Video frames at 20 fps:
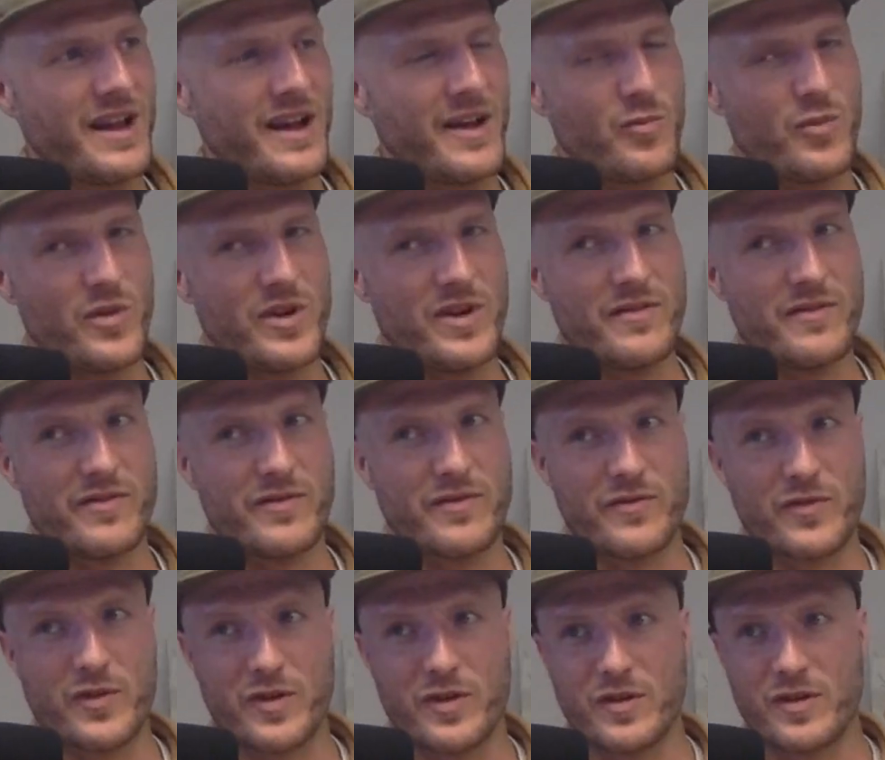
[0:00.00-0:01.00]
we've,
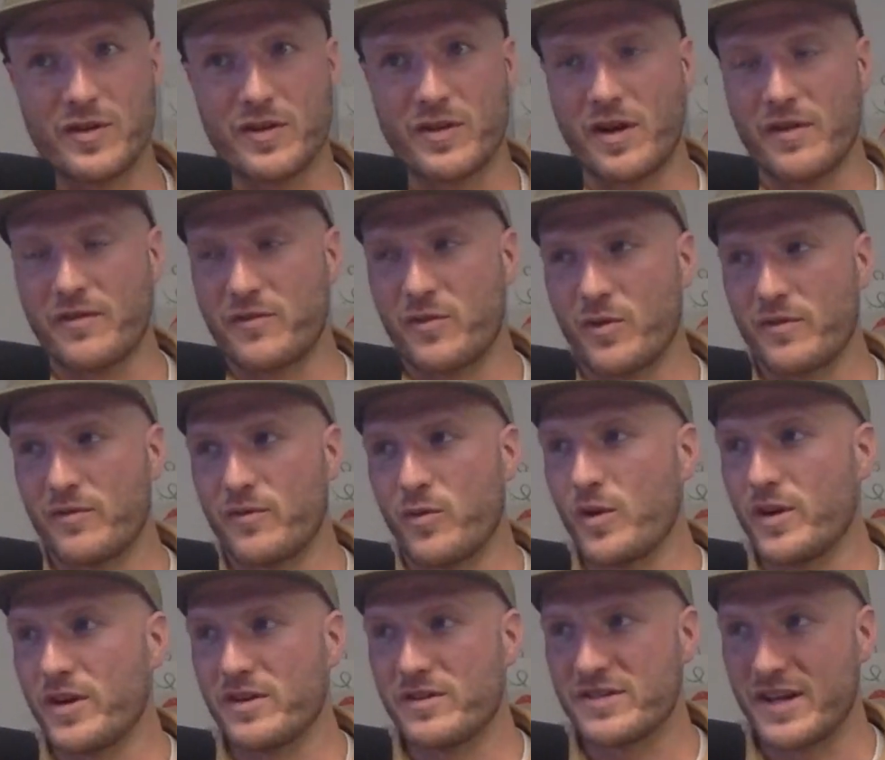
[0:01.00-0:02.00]
for our 4
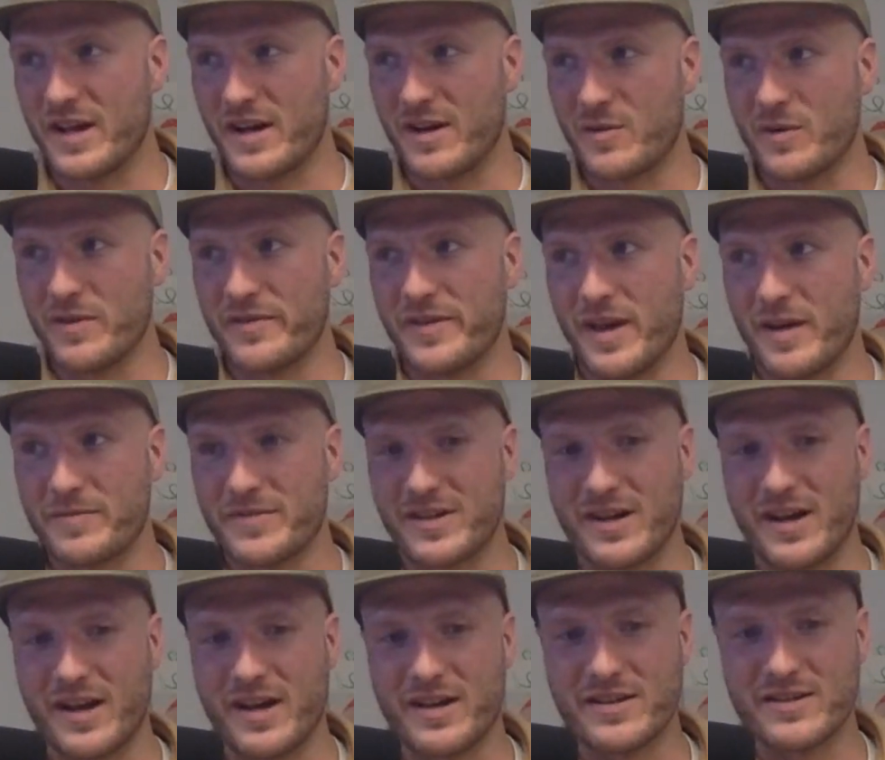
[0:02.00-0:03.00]
years now, we've kept it
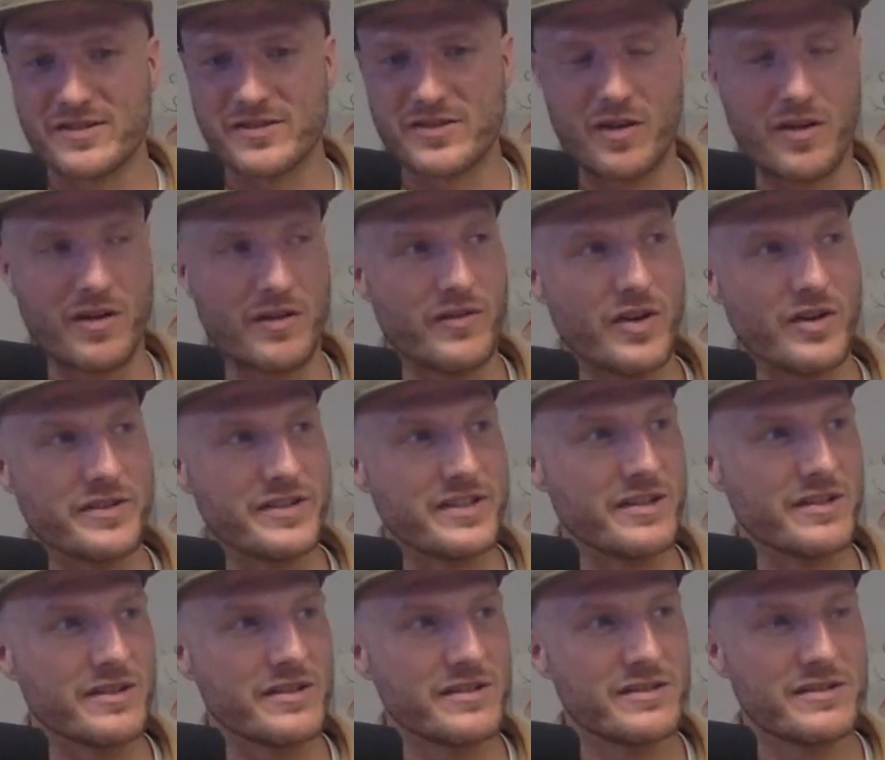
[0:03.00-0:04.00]
as all
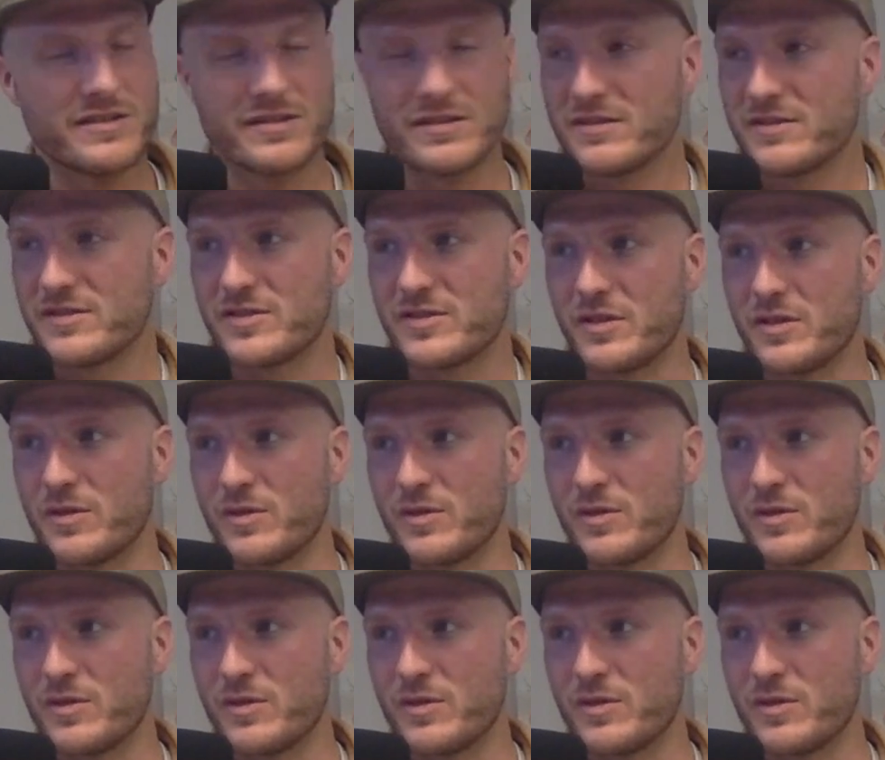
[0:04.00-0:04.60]
volunteer. So